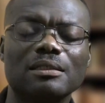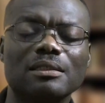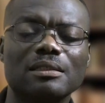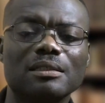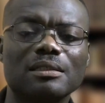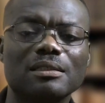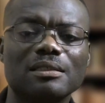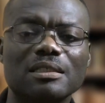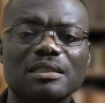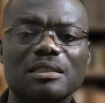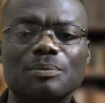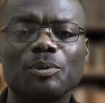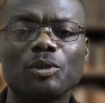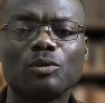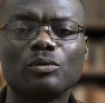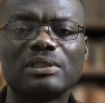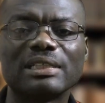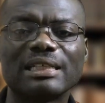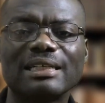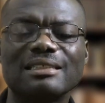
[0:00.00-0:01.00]

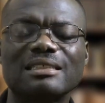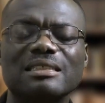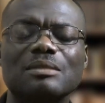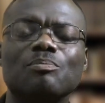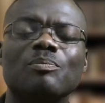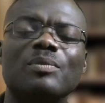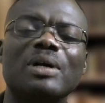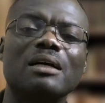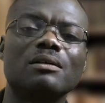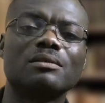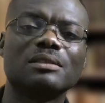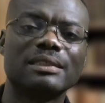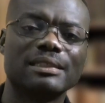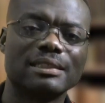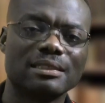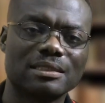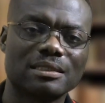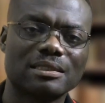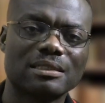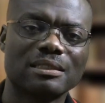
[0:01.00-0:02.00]
dispute its
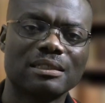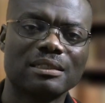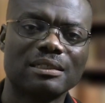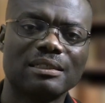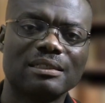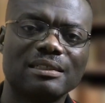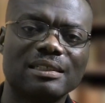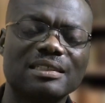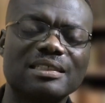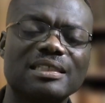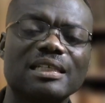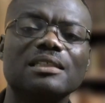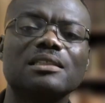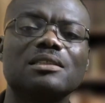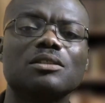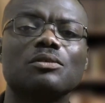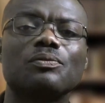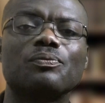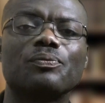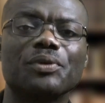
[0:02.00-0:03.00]
mildness, the
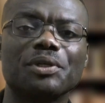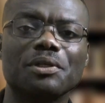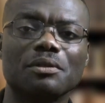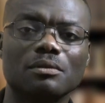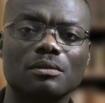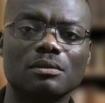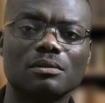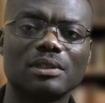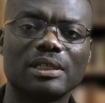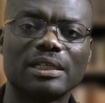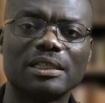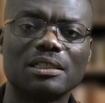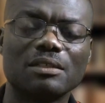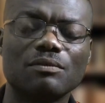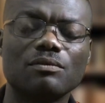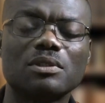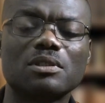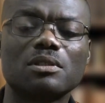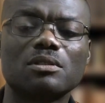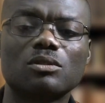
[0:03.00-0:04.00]
gentle feel it
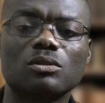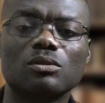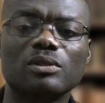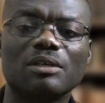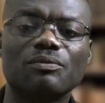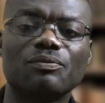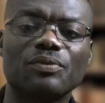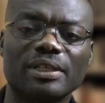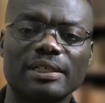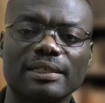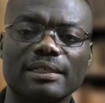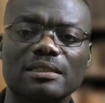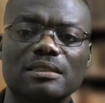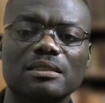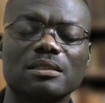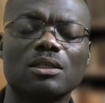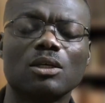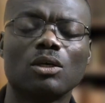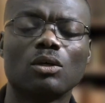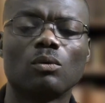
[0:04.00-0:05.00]
gives to the
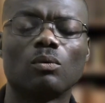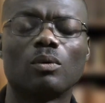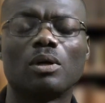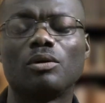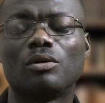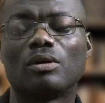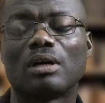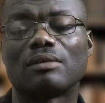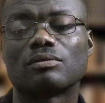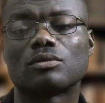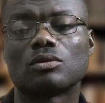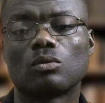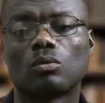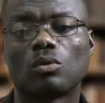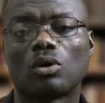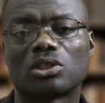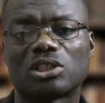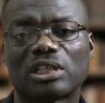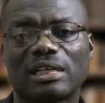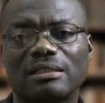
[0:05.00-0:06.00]
fingers when you have to
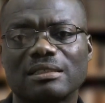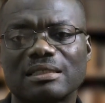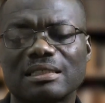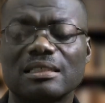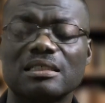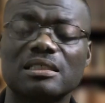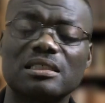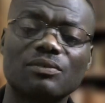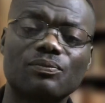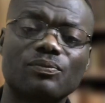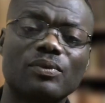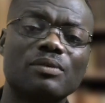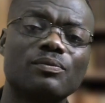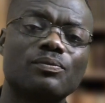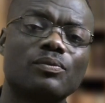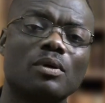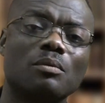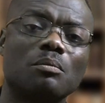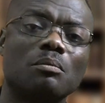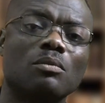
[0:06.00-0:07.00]
wash hands. It's different
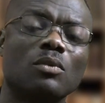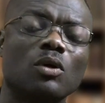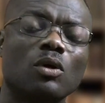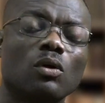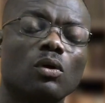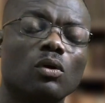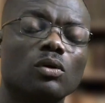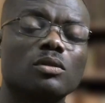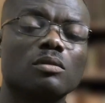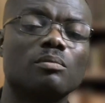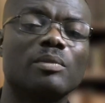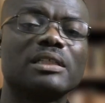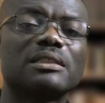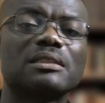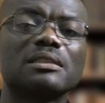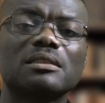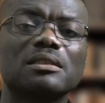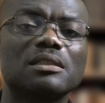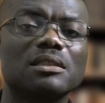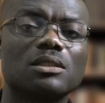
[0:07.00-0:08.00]
from
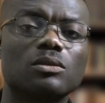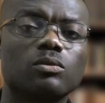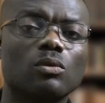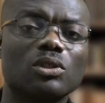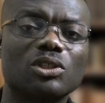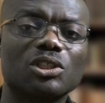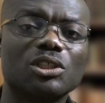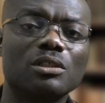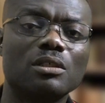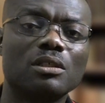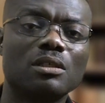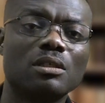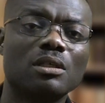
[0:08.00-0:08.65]
automatic dishwashing